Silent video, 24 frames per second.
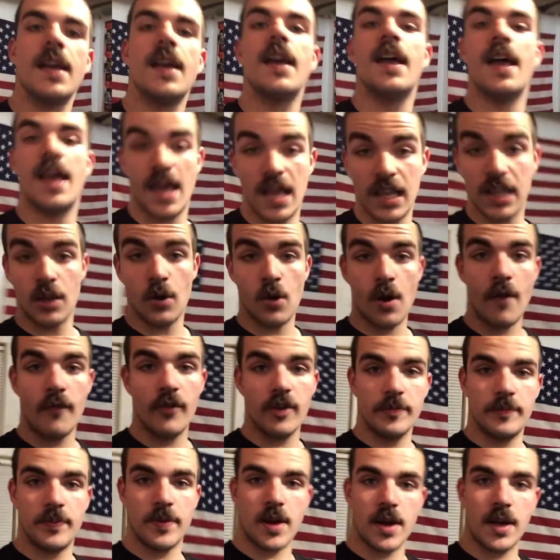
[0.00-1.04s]
Hello
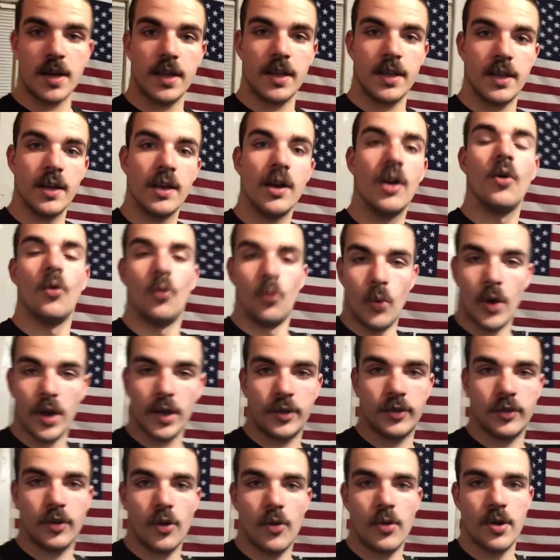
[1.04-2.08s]
everybody,
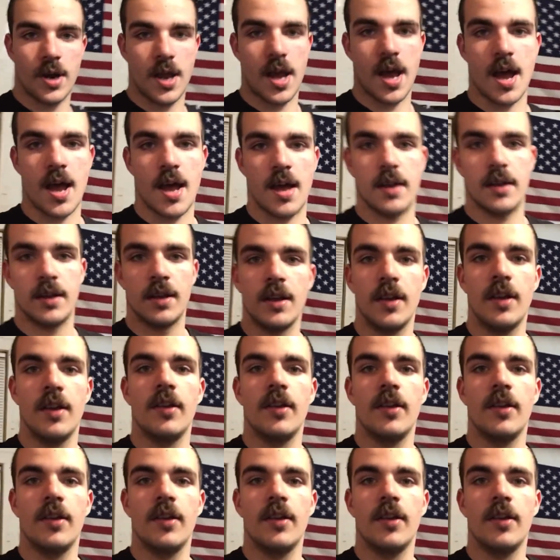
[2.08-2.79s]
what's going on?